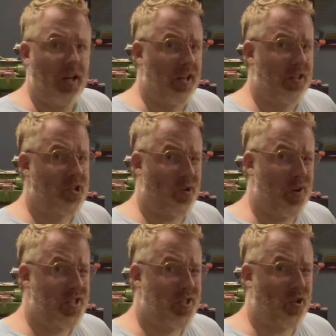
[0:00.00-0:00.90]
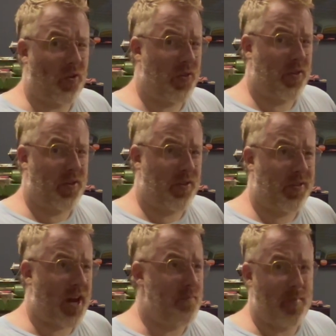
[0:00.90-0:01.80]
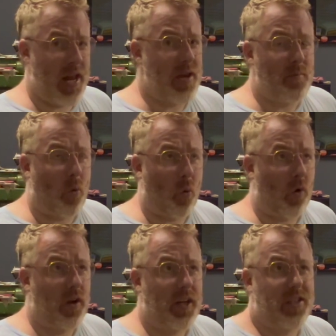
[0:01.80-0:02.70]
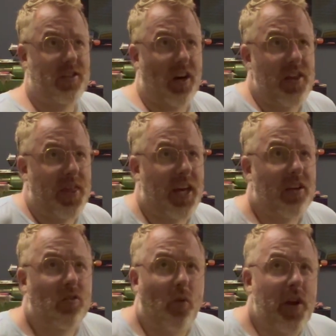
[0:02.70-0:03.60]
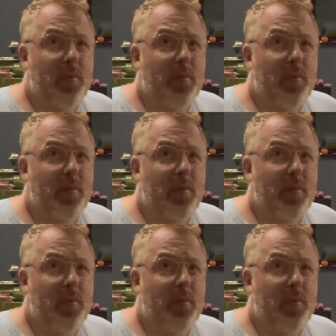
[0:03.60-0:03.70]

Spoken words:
So it's not that many more. It's, I think, 3